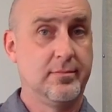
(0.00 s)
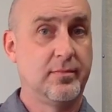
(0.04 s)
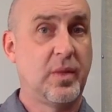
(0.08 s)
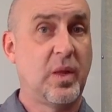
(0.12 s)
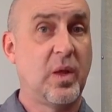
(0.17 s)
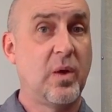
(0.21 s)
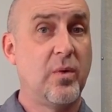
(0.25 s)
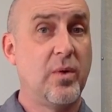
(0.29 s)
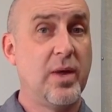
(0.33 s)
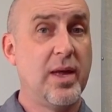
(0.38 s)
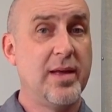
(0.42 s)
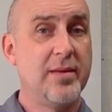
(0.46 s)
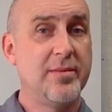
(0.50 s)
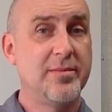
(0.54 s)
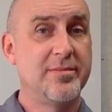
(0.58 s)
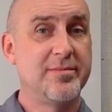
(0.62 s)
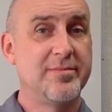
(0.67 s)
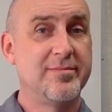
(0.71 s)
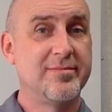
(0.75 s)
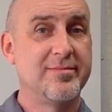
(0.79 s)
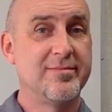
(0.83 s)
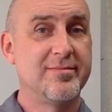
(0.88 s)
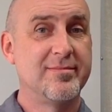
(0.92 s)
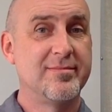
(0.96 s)
All right?
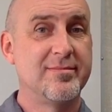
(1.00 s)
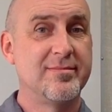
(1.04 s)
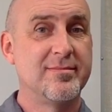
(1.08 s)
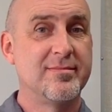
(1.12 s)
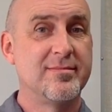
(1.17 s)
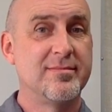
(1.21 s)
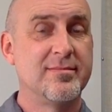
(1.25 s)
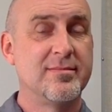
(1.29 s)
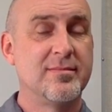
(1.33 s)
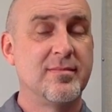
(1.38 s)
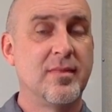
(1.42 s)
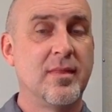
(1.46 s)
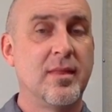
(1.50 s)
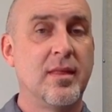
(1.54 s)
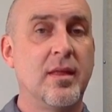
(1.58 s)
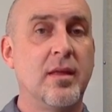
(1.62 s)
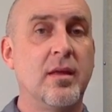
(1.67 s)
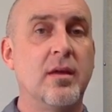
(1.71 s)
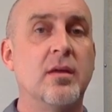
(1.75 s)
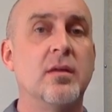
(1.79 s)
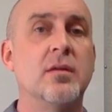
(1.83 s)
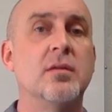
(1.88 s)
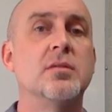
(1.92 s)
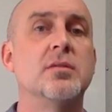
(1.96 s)

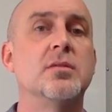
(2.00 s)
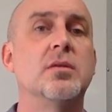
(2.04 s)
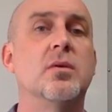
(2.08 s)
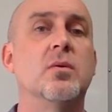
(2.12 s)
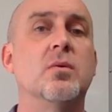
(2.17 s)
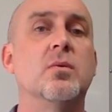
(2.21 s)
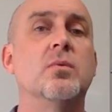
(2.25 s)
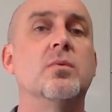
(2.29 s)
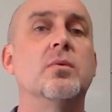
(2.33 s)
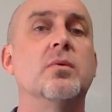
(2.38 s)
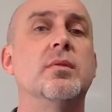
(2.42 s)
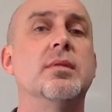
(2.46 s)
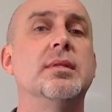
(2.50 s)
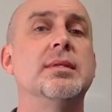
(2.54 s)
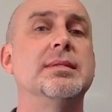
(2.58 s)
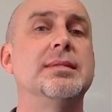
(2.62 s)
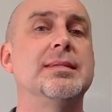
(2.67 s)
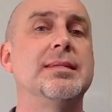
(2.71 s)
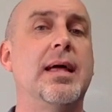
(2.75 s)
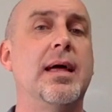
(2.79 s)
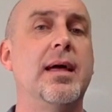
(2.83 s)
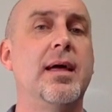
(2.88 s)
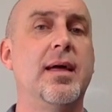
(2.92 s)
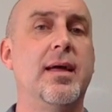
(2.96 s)
So the
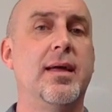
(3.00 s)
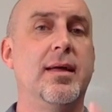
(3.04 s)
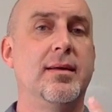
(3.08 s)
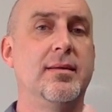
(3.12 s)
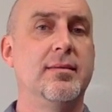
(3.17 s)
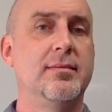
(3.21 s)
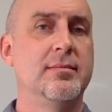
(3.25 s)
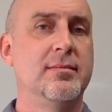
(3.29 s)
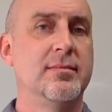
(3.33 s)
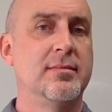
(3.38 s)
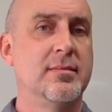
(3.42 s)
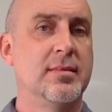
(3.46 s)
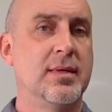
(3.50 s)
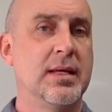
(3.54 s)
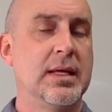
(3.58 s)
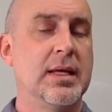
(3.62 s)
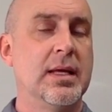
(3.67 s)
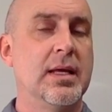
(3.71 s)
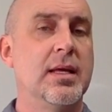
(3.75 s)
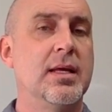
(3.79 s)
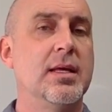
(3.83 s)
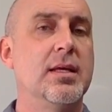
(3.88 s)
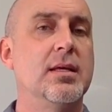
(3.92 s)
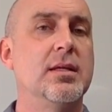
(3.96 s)
sign
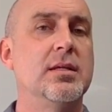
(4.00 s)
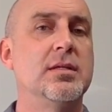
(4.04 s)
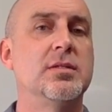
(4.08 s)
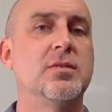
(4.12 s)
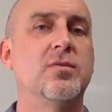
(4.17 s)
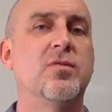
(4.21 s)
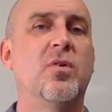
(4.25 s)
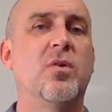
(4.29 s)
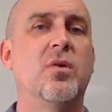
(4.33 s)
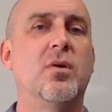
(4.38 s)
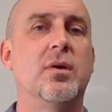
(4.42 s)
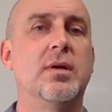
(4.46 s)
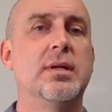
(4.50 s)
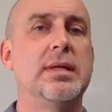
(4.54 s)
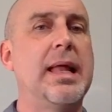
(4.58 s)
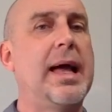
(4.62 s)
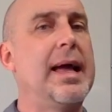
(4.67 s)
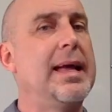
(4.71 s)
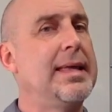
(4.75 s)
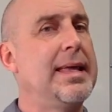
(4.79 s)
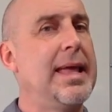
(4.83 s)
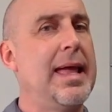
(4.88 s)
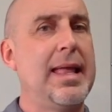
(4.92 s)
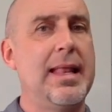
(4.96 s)
is for
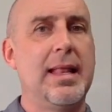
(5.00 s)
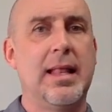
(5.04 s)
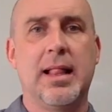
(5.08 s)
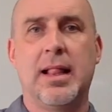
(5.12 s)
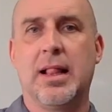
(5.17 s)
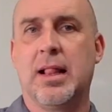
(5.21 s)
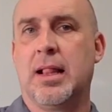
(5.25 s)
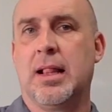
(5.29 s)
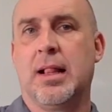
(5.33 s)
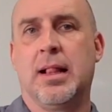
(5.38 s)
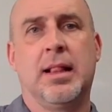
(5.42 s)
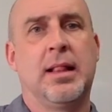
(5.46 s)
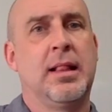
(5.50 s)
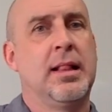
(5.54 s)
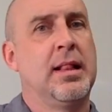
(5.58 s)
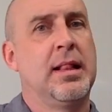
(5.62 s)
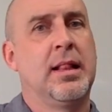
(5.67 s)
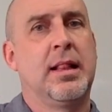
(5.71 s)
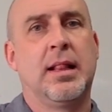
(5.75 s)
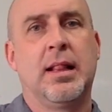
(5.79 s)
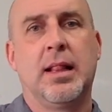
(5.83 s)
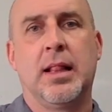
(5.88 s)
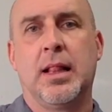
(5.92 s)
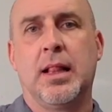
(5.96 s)
not yet.
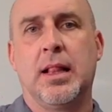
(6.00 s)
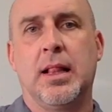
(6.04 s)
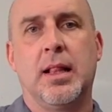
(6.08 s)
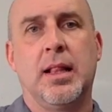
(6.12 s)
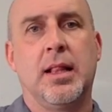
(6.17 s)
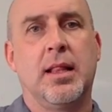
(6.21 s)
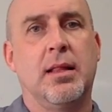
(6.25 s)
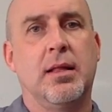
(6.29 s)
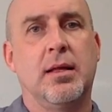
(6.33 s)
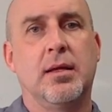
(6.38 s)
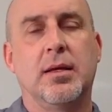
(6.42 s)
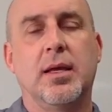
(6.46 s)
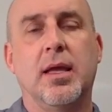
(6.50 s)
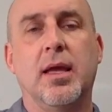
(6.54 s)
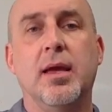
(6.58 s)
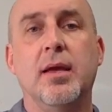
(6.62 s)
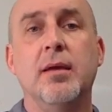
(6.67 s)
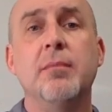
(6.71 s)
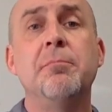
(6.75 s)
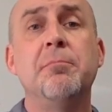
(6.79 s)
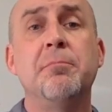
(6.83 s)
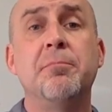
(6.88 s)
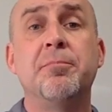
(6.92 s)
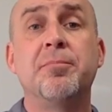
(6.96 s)

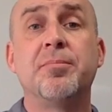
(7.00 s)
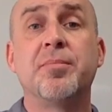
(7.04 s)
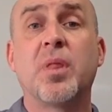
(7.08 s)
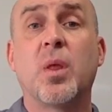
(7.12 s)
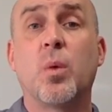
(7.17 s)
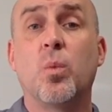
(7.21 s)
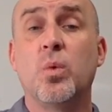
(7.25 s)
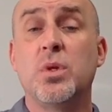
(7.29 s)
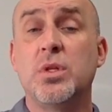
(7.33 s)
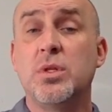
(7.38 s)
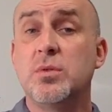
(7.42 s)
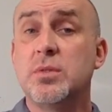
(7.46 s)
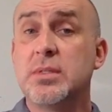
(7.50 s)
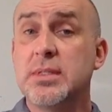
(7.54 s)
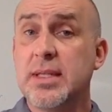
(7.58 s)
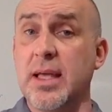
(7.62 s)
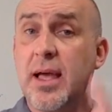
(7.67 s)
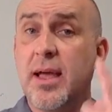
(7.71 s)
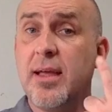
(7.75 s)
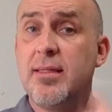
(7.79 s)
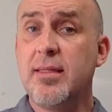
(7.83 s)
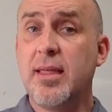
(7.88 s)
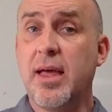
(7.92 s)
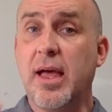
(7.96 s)
Okay? When you
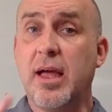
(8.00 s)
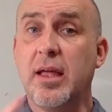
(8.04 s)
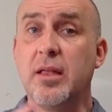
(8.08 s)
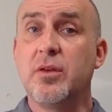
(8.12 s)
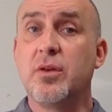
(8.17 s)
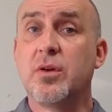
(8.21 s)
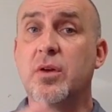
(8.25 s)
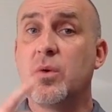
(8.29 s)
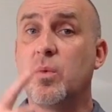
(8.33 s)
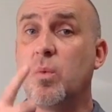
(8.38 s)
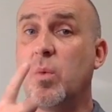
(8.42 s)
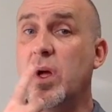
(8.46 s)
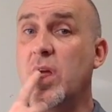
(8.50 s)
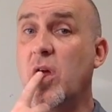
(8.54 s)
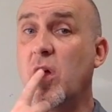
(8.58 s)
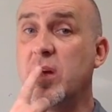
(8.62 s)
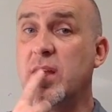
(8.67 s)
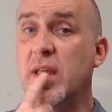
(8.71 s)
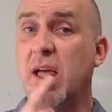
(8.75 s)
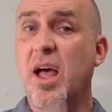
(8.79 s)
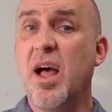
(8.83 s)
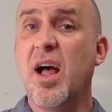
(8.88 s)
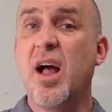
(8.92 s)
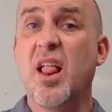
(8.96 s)
sign that, you're going to want your
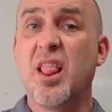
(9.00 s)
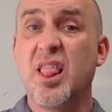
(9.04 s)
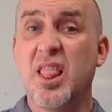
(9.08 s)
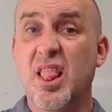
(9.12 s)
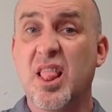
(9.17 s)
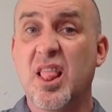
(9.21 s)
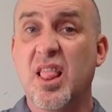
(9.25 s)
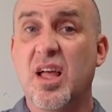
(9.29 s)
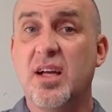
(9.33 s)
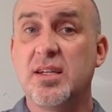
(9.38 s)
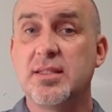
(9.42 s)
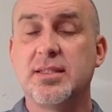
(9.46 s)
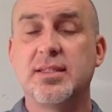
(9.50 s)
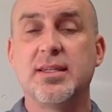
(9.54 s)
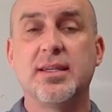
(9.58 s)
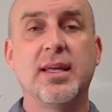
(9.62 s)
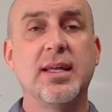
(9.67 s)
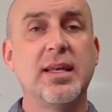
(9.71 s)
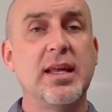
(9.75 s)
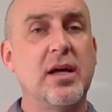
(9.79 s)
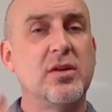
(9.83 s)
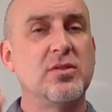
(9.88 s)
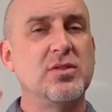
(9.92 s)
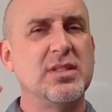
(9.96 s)
tongue
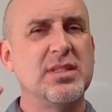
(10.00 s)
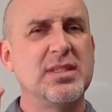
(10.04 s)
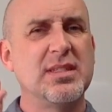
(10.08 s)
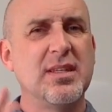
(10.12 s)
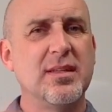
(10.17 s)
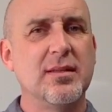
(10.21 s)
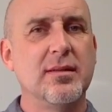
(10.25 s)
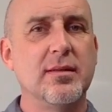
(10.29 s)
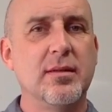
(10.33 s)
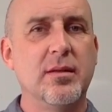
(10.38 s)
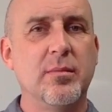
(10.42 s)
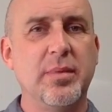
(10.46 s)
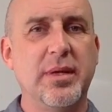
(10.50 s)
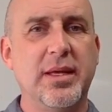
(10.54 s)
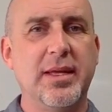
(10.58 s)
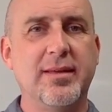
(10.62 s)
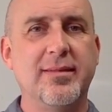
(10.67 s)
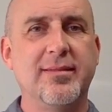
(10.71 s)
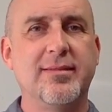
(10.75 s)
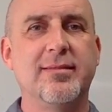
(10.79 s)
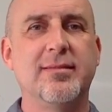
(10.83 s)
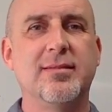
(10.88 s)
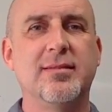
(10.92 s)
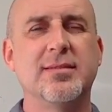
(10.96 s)
sticking out just a little bit.
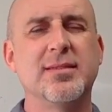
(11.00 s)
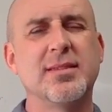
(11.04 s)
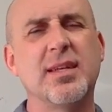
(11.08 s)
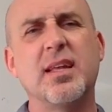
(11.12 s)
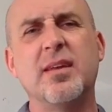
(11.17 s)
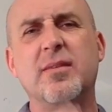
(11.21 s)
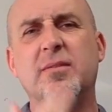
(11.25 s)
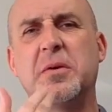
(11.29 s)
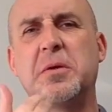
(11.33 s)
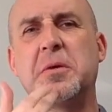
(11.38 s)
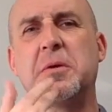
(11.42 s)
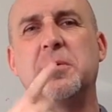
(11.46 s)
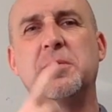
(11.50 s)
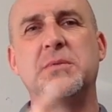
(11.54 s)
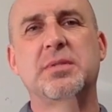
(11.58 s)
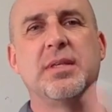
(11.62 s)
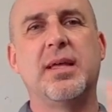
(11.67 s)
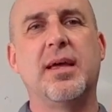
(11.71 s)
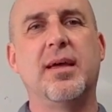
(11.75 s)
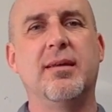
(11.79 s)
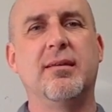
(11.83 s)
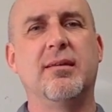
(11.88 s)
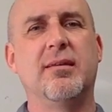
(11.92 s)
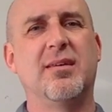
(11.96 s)
It's kind of a cute
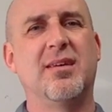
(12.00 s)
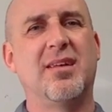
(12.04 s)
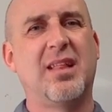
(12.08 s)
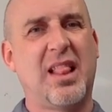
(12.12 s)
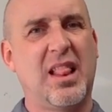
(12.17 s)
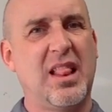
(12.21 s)
sign here.